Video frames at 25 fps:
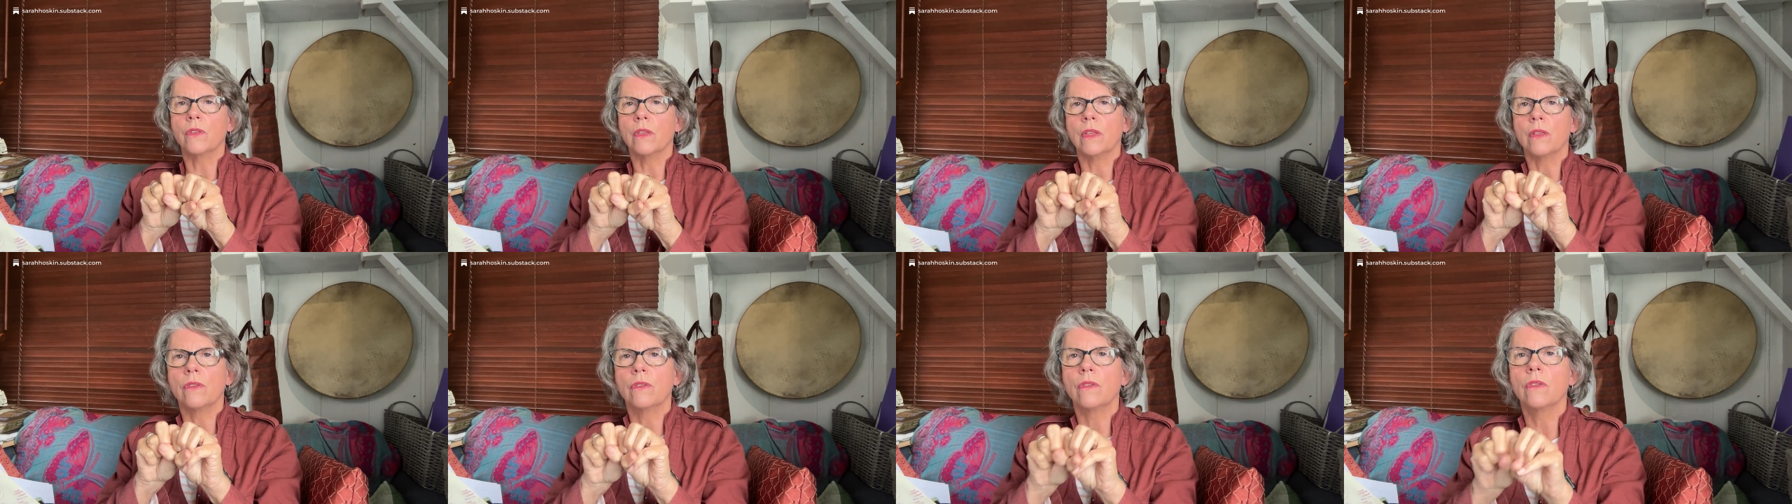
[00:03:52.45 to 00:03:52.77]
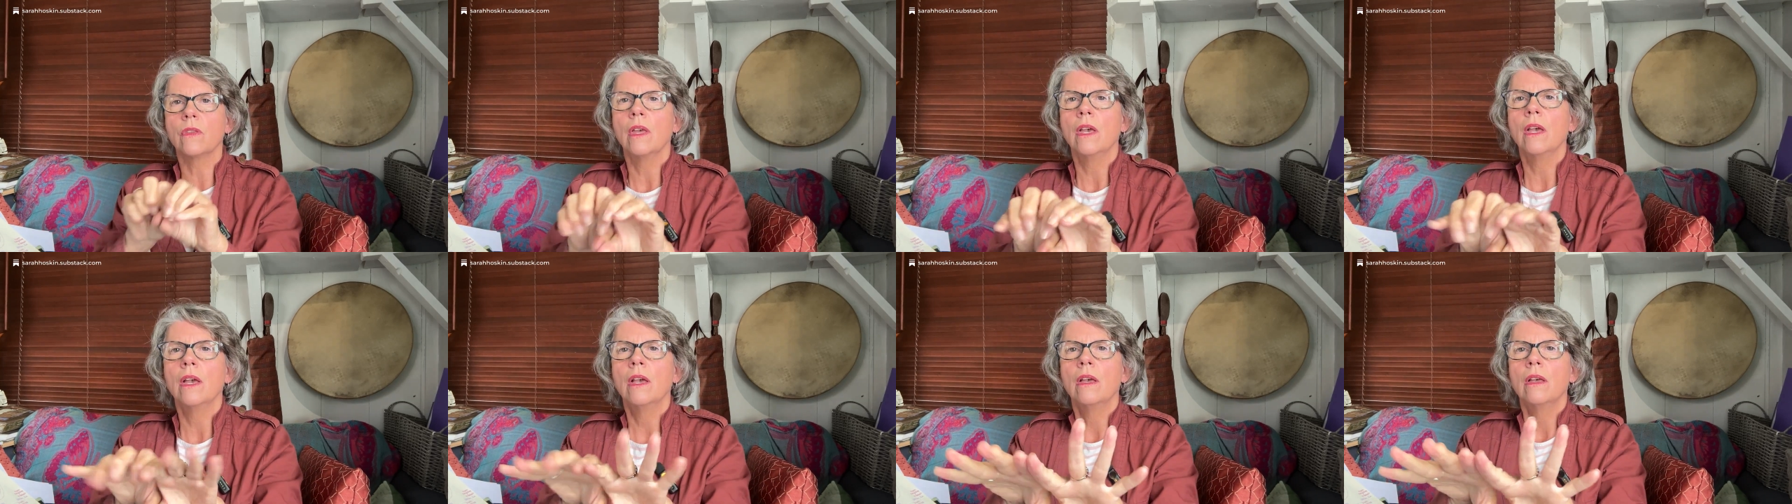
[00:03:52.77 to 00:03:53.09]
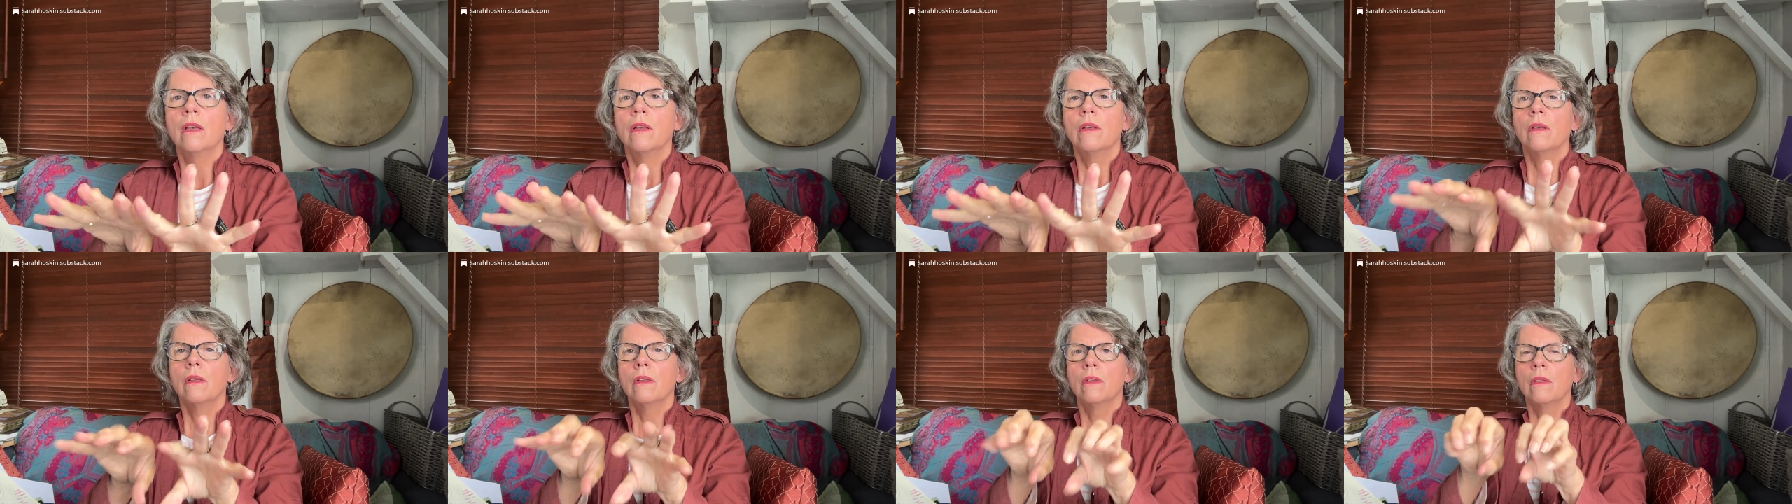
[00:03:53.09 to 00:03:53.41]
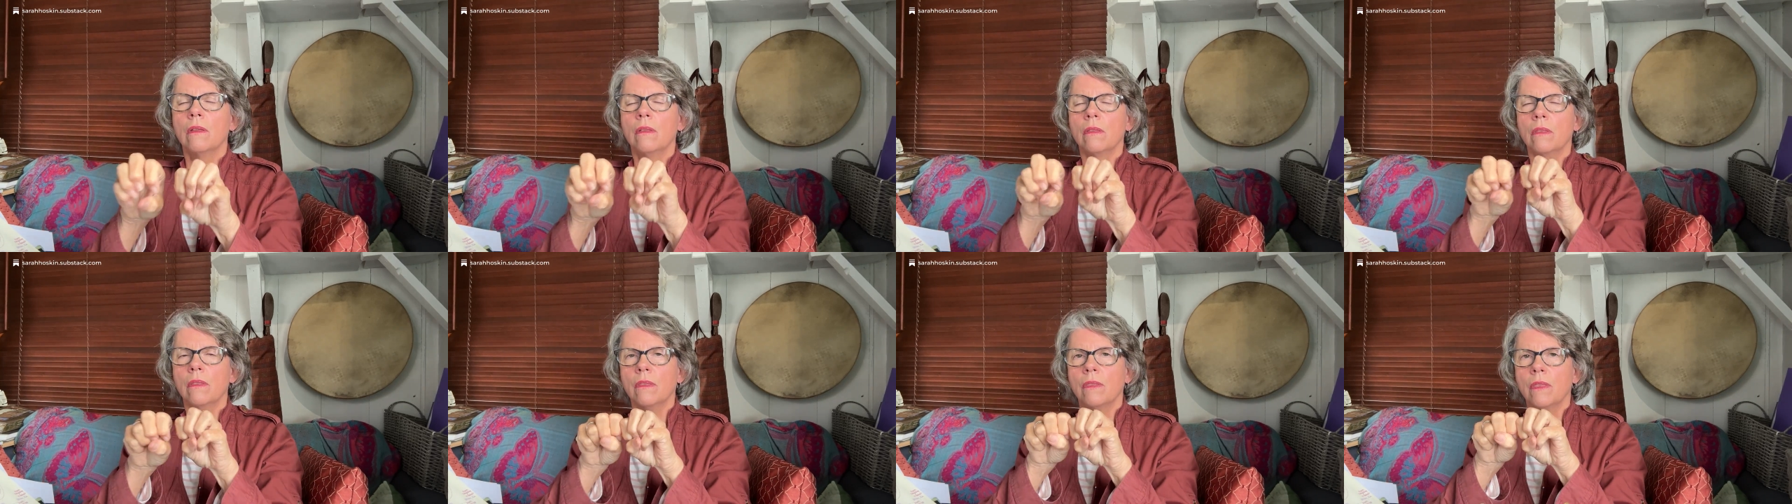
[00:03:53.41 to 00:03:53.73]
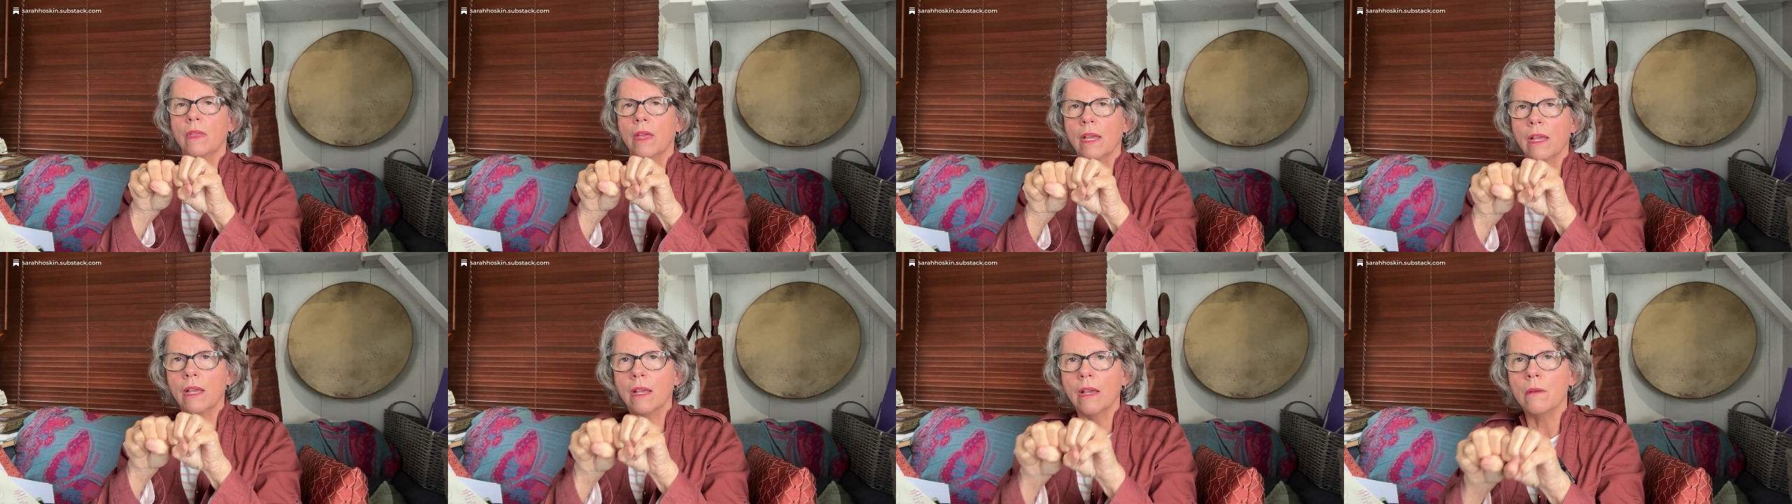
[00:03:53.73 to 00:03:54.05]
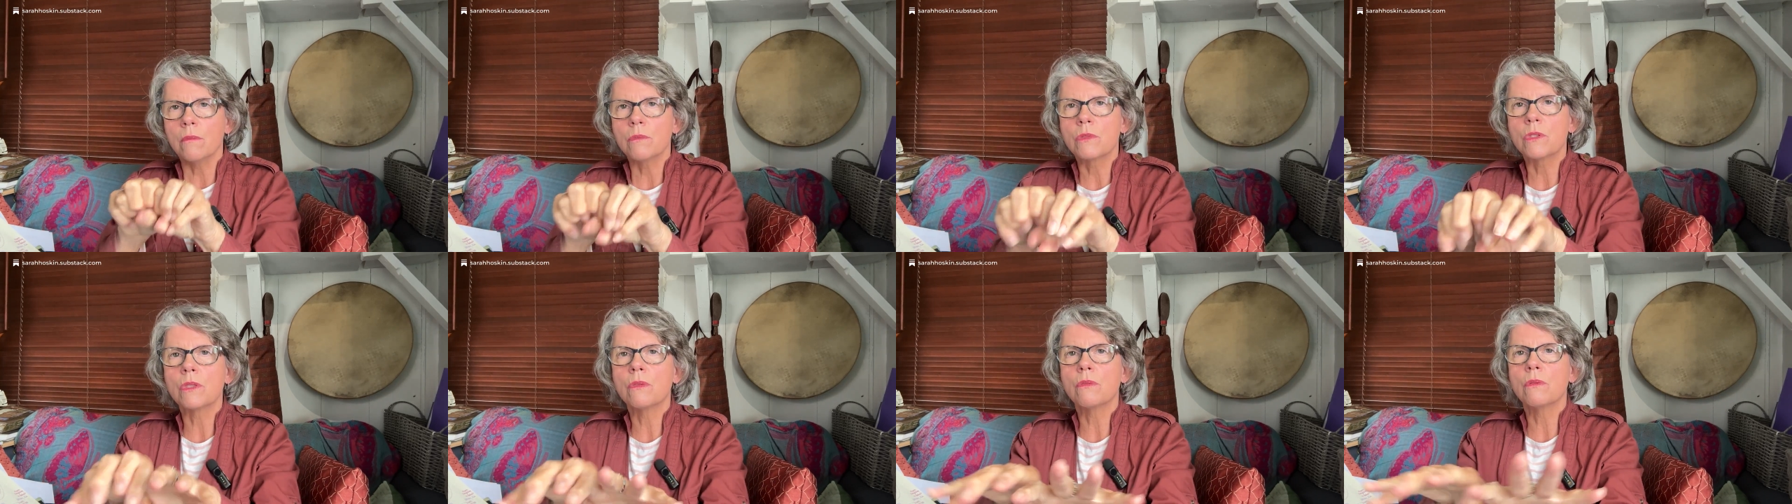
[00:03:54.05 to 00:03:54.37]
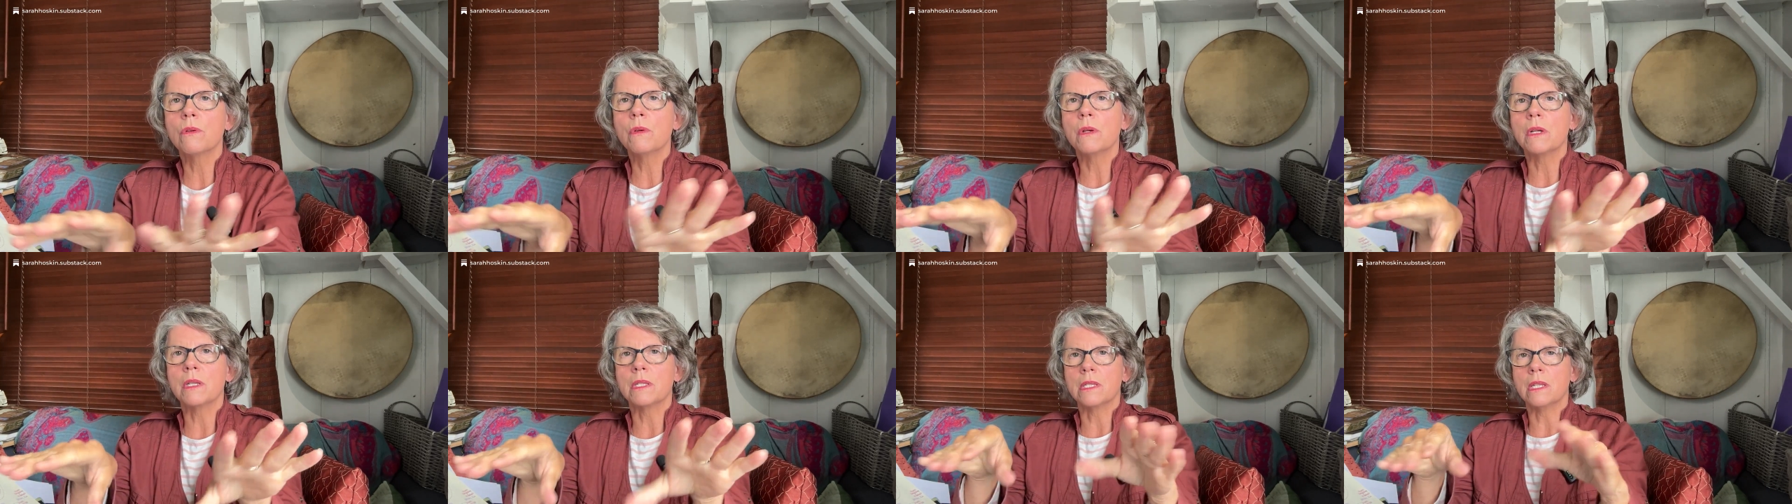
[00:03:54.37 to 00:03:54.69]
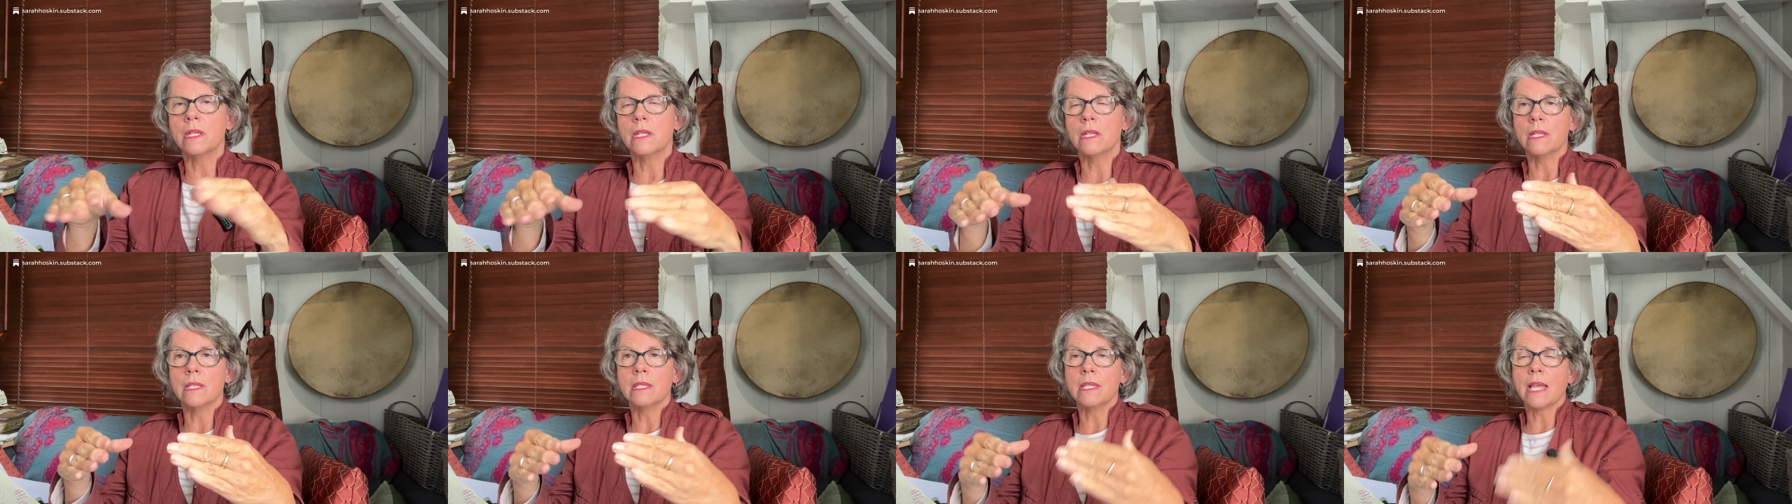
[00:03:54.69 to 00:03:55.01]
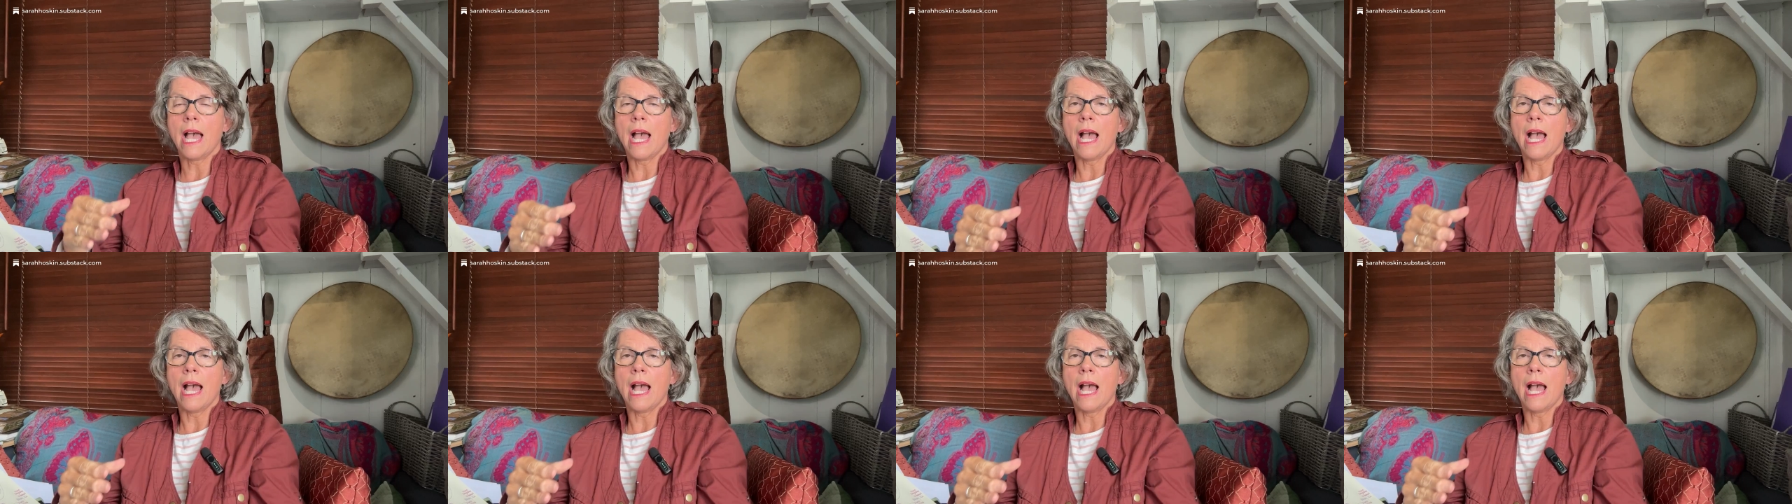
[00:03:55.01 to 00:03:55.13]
that comes through us and is